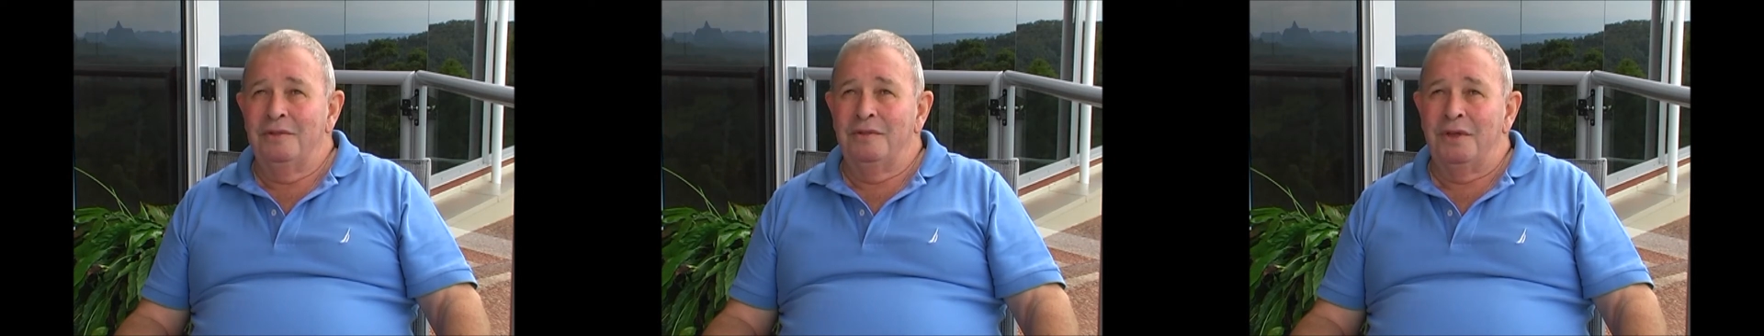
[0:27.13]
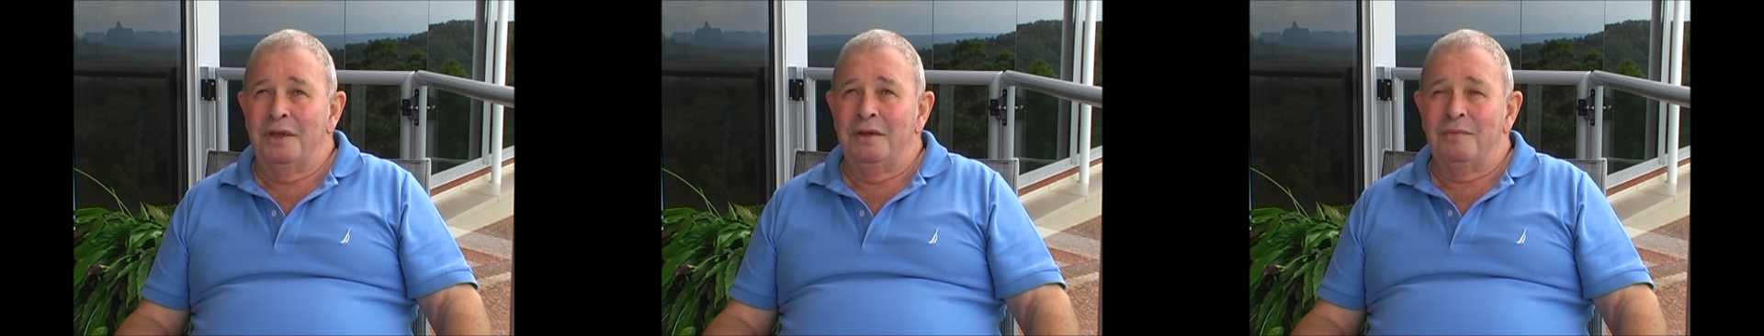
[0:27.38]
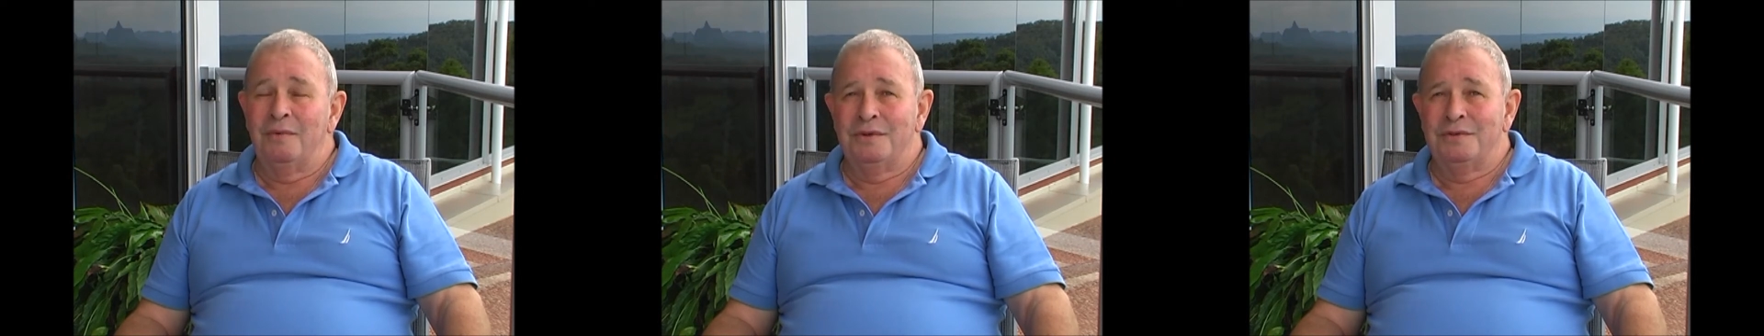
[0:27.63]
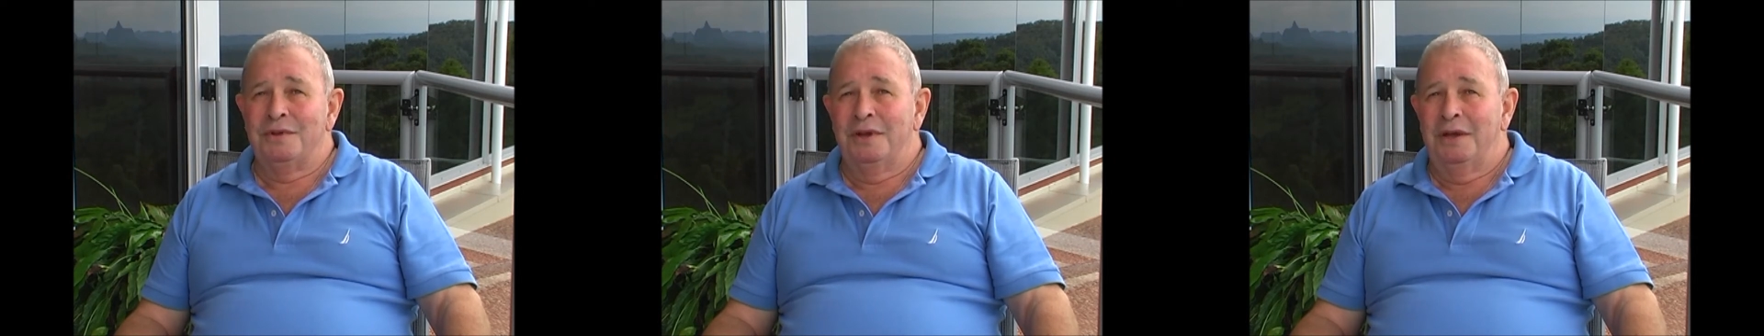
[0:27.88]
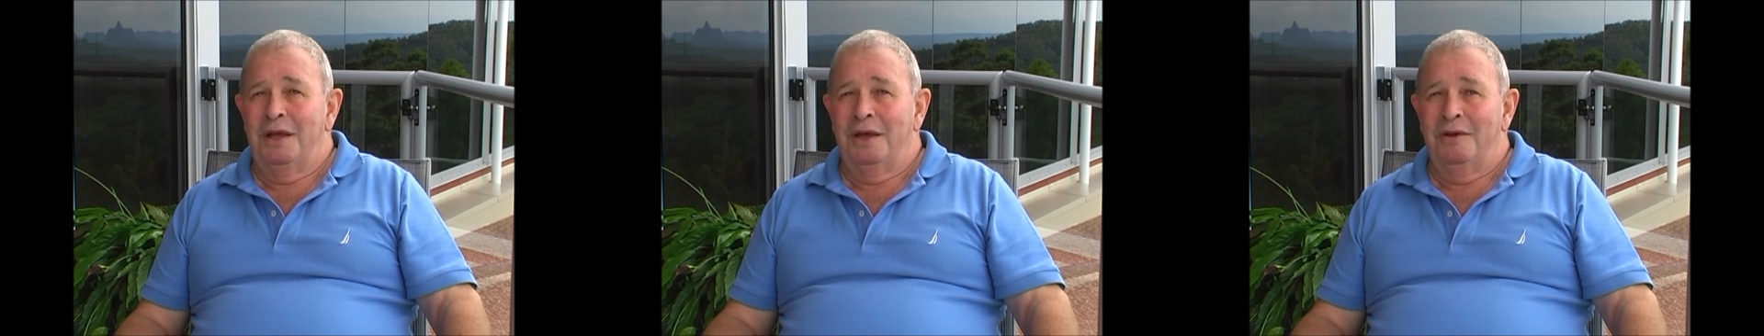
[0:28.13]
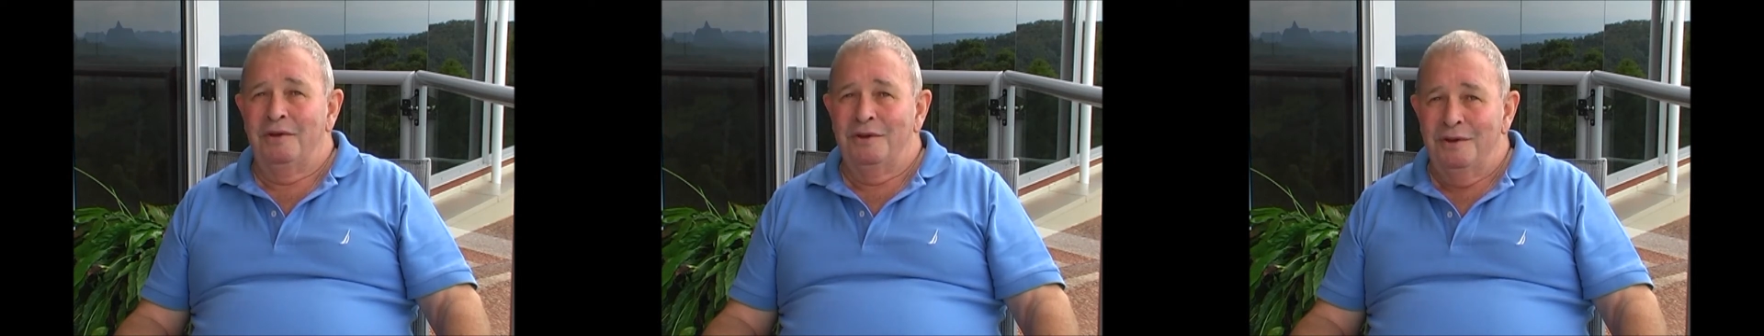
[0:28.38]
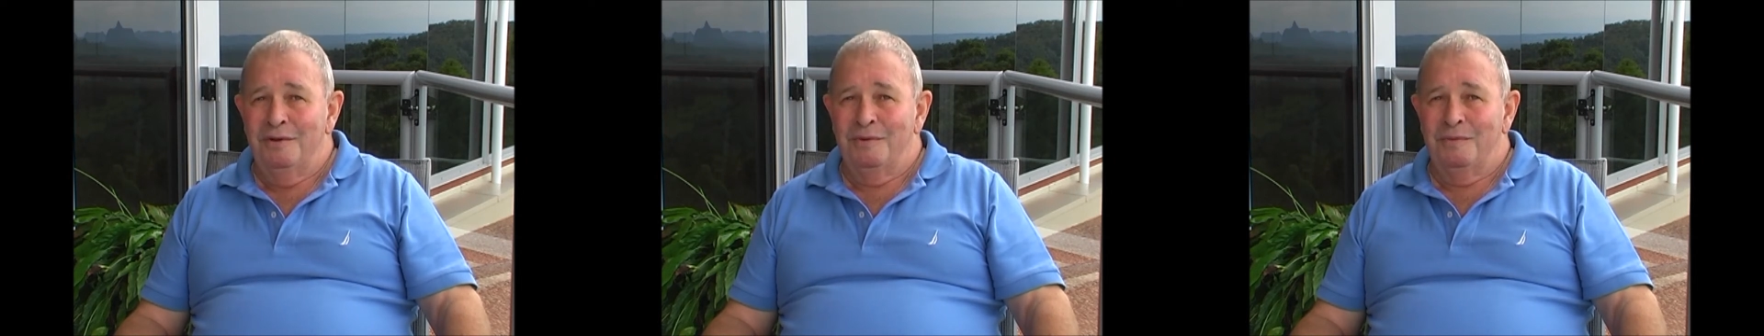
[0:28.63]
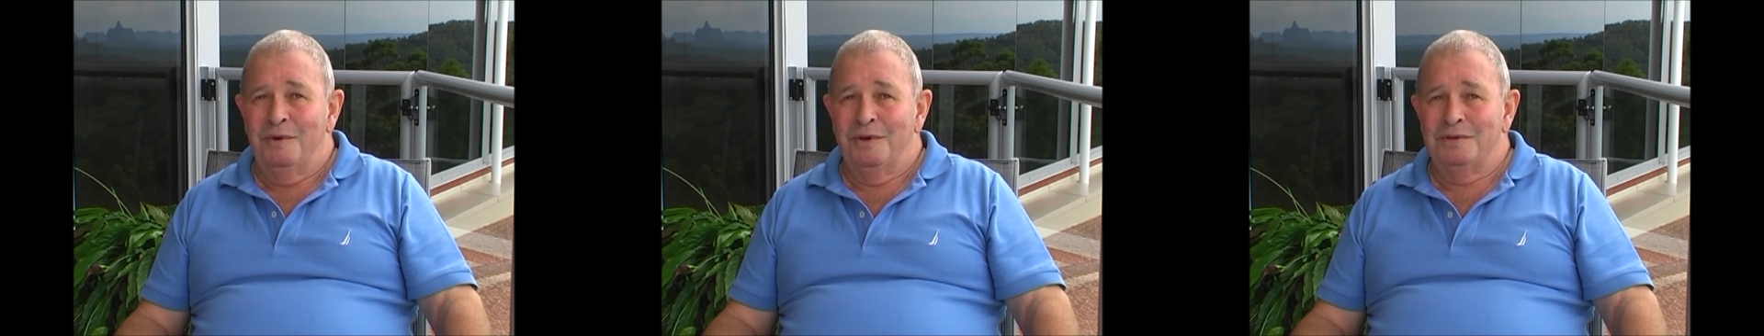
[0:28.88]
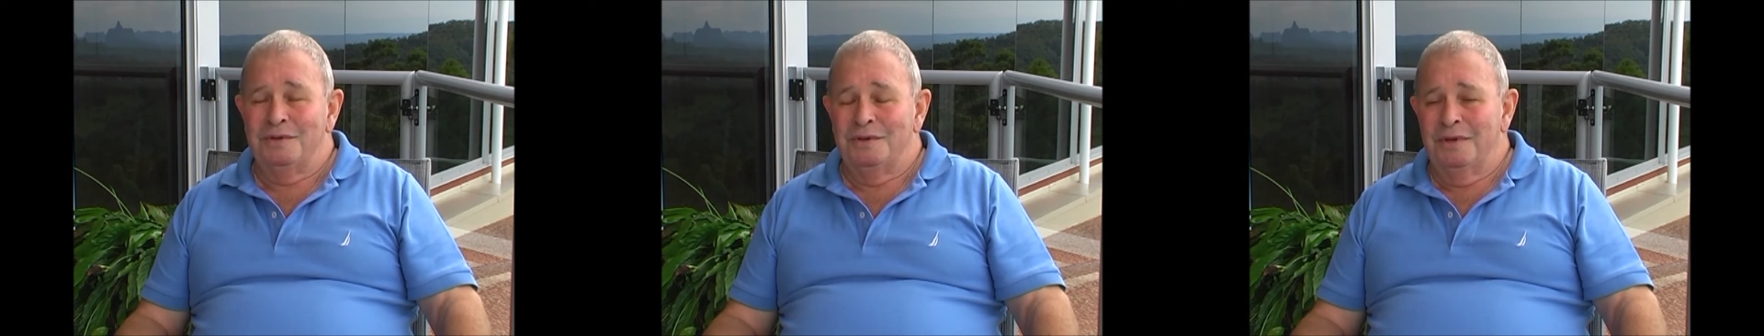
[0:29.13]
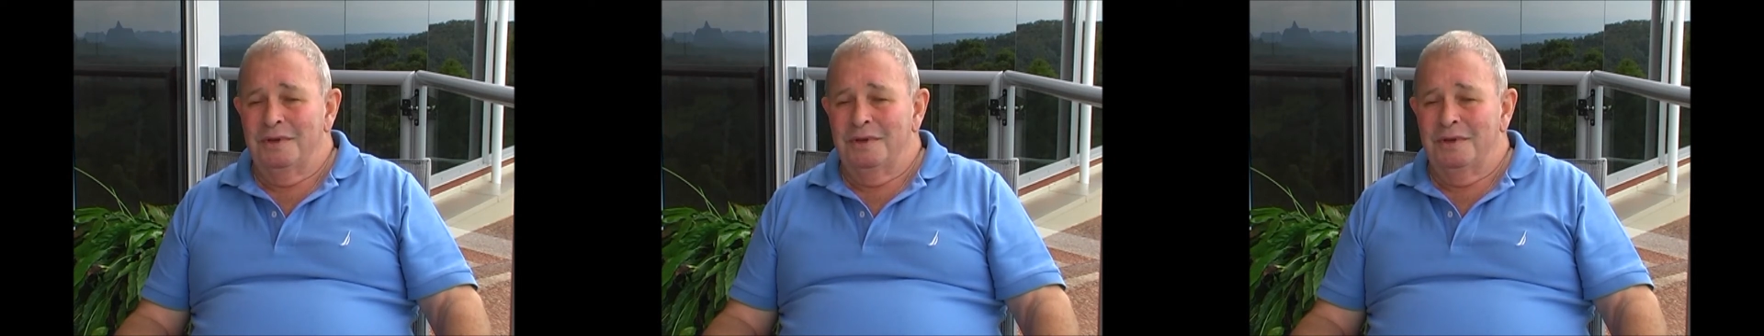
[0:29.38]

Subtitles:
think it was that day, I knew it was.